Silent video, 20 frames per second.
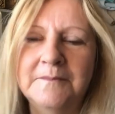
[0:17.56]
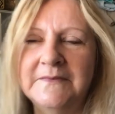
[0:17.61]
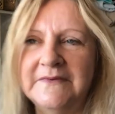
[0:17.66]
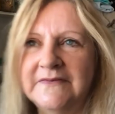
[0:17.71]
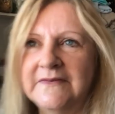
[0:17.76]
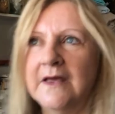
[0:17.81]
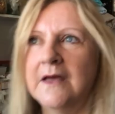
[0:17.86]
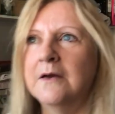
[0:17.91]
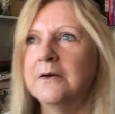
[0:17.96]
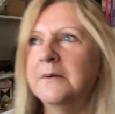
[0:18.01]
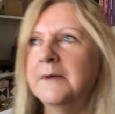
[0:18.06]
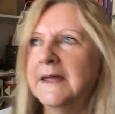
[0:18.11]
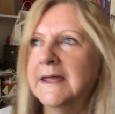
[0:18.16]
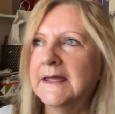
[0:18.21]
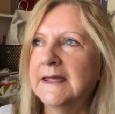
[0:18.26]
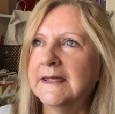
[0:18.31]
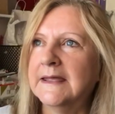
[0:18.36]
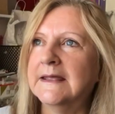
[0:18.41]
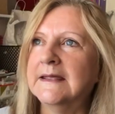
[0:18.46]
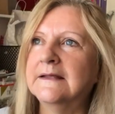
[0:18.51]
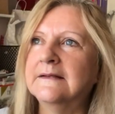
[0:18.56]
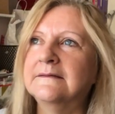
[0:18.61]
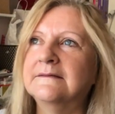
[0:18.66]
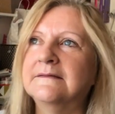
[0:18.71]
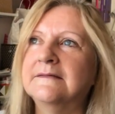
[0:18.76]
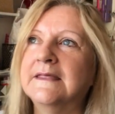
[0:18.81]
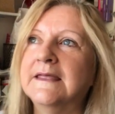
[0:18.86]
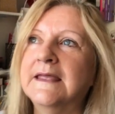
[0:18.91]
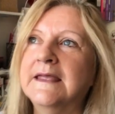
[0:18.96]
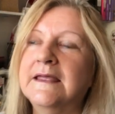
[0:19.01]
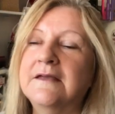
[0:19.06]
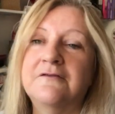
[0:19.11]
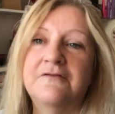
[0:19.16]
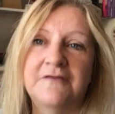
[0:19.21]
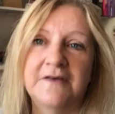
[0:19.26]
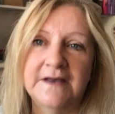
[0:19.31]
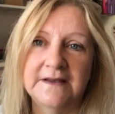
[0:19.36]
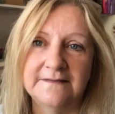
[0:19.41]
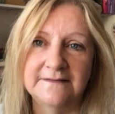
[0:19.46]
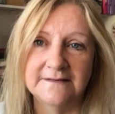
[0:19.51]
So it is the
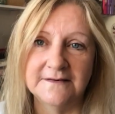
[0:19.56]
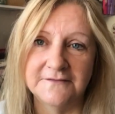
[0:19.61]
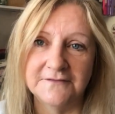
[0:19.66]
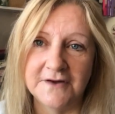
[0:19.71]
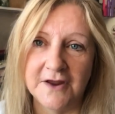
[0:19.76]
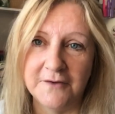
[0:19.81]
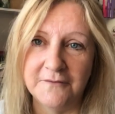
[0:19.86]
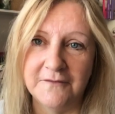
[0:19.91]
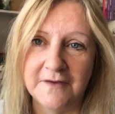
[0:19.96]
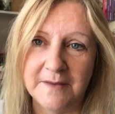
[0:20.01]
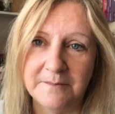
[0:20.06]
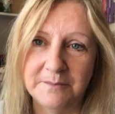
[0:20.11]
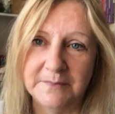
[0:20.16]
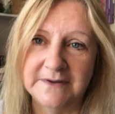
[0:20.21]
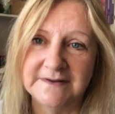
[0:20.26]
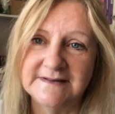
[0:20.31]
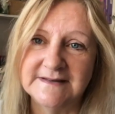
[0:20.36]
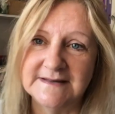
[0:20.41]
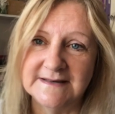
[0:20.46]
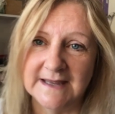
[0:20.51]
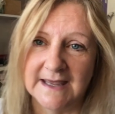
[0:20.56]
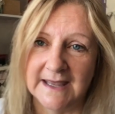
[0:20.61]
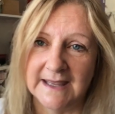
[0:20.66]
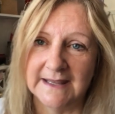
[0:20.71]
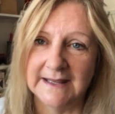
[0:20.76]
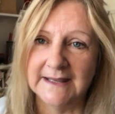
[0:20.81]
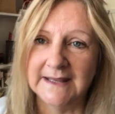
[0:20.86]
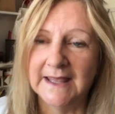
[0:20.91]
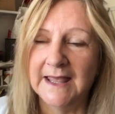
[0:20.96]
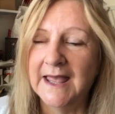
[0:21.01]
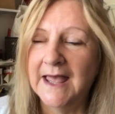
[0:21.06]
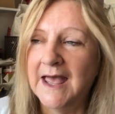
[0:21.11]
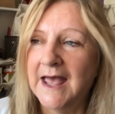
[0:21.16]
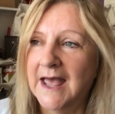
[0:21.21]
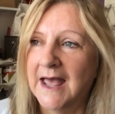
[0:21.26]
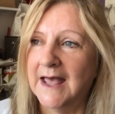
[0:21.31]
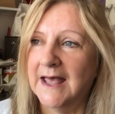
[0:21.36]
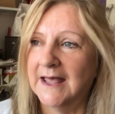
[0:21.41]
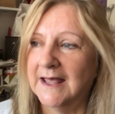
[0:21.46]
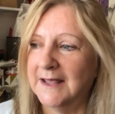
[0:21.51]
1st of November today.
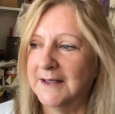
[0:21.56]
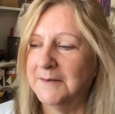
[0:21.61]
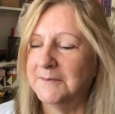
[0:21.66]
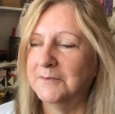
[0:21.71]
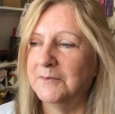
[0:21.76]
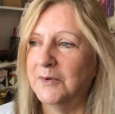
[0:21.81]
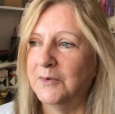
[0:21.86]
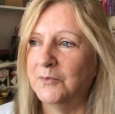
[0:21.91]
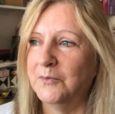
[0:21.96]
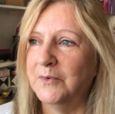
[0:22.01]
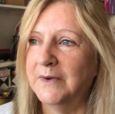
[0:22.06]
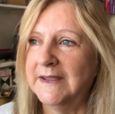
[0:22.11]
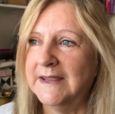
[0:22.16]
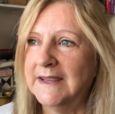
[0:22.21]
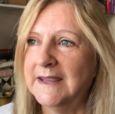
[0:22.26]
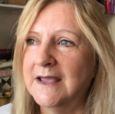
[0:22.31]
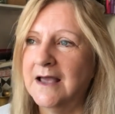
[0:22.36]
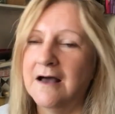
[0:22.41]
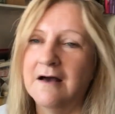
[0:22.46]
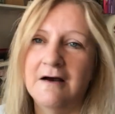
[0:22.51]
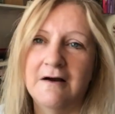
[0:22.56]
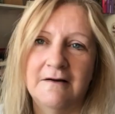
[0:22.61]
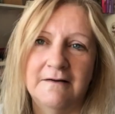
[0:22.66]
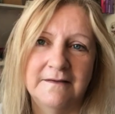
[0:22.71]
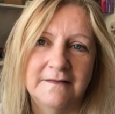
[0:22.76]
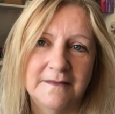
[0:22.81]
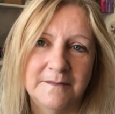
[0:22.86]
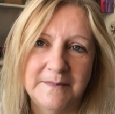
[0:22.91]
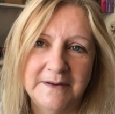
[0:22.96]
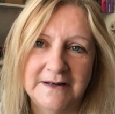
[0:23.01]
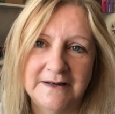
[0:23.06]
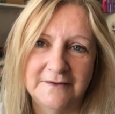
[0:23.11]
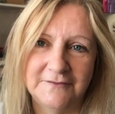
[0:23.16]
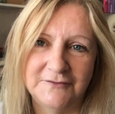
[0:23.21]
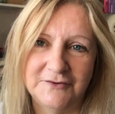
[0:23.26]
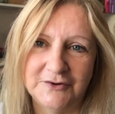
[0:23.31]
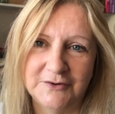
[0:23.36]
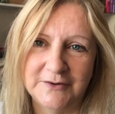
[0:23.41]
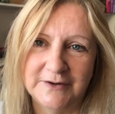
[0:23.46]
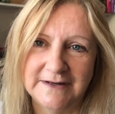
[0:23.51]
We are in the middle
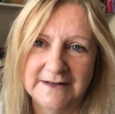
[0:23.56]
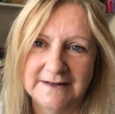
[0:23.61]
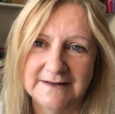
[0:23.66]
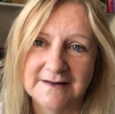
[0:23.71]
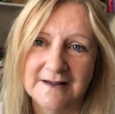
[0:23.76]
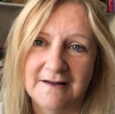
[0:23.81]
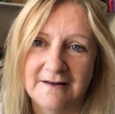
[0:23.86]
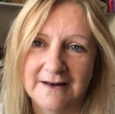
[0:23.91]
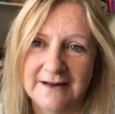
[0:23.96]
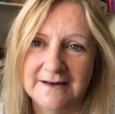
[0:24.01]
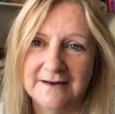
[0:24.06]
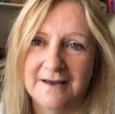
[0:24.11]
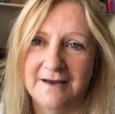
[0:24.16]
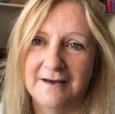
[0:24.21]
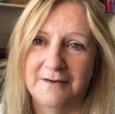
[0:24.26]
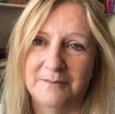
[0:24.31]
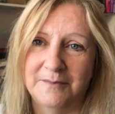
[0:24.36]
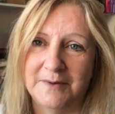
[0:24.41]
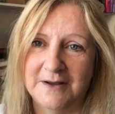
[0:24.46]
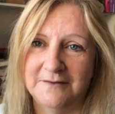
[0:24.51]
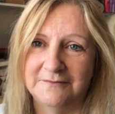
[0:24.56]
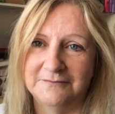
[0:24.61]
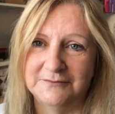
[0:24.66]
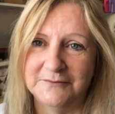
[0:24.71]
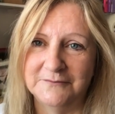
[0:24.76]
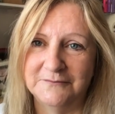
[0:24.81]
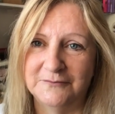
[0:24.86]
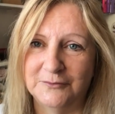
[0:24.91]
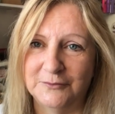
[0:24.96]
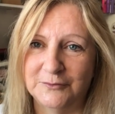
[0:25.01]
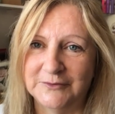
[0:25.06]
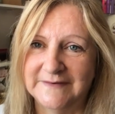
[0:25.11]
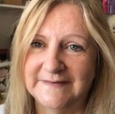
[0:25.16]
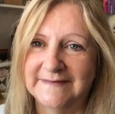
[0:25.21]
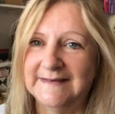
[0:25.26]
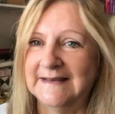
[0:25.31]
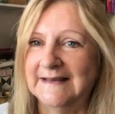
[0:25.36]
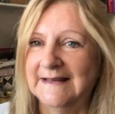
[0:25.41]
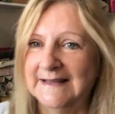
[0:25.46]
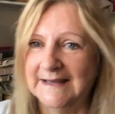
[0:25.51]
of doing tiling our bathroom floor to
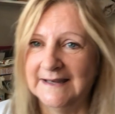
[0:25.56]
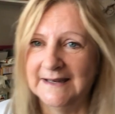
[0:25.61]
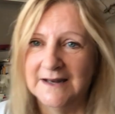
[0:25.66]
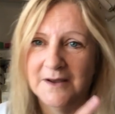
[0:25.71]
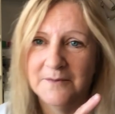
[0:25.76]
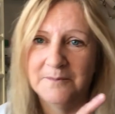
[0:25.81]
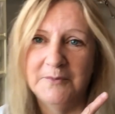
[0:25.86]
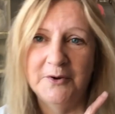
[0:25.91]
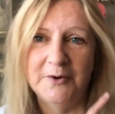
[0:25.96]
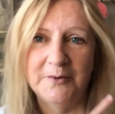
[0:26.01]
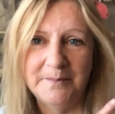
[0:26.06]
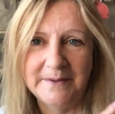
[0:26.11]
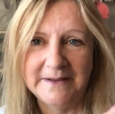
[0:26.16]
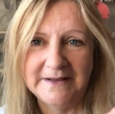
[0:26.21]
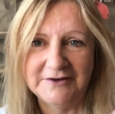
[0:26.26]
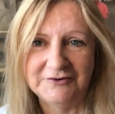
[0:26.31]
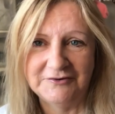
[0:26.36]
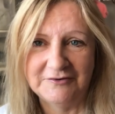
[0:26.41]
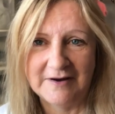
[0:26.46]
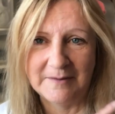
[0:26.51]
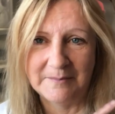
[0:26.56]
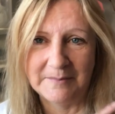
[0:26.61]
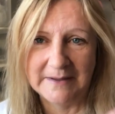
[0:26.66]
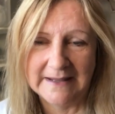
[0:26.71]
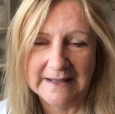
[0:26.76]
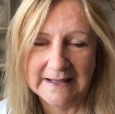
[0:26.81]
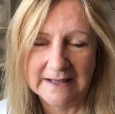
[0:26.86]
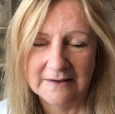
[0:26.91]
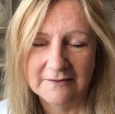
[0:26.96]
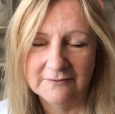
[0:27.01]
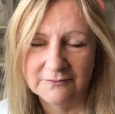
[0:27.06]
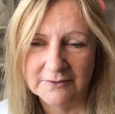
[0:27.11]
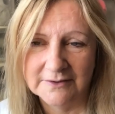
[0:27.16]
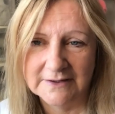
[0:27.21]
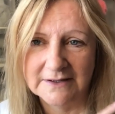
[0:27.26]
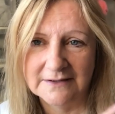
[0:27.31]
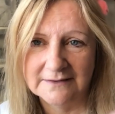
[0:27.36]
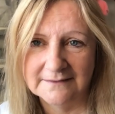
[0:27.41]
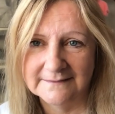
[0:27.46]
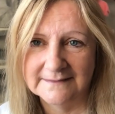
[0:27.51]
ceiling, and I'll put a picture up here of
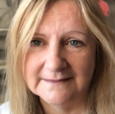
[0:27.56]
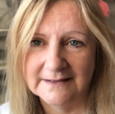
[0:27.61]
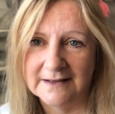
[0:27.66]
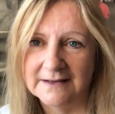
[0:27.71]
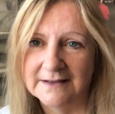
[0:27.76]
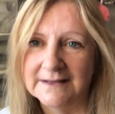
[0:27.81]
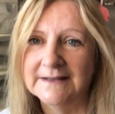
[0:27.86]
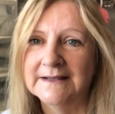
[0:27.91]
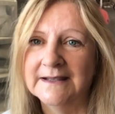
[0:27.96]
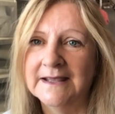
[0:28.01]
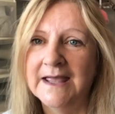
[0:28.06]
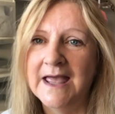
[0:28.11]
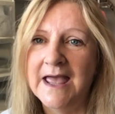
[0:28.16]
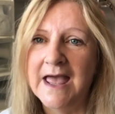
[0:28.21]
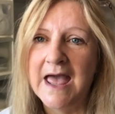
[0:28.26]
what it looks like.